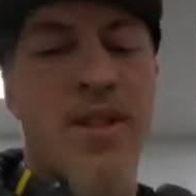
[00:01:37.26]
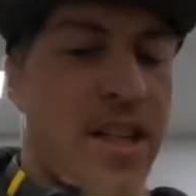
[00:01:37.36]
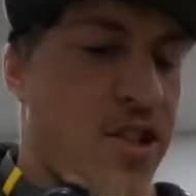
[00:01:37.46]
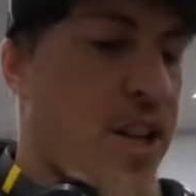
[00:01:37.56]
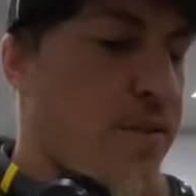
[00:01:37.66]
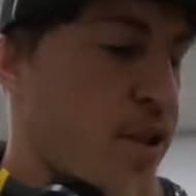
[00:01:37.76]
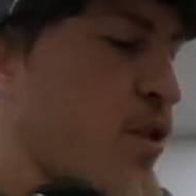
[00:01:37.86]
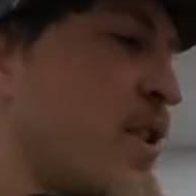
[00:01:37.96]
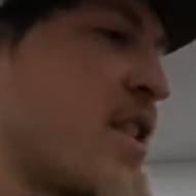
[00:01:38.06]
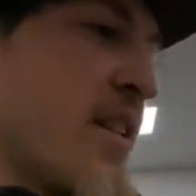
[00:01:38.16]
we gotta drain
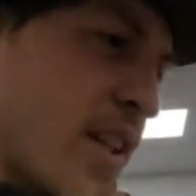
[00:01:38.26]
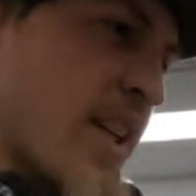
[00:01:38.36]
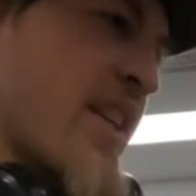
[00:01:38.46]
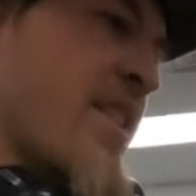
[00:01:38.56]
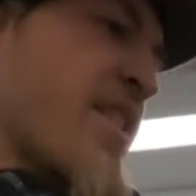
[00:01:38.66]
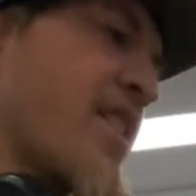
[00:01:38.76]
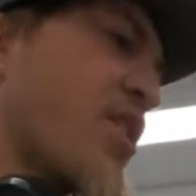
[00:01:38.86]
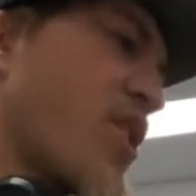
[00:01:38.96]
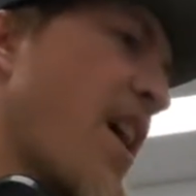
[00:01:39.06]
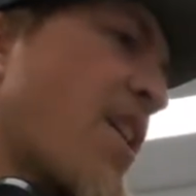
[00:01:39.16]
fluids, then get this
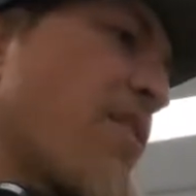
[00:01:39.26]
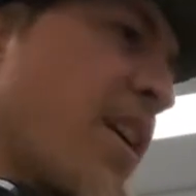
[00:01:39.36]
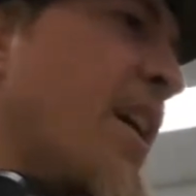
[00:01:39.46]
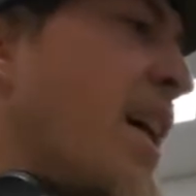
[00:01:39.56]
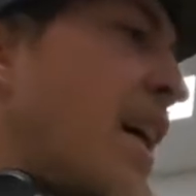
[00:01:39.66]
engine out of it.